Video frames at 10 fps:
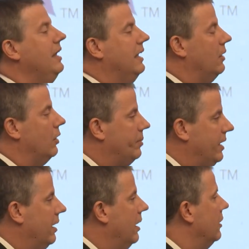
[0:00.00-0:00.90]
It cannot
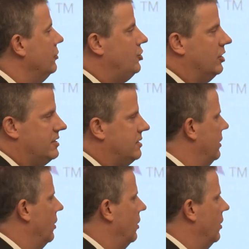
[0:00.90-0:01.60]
be just,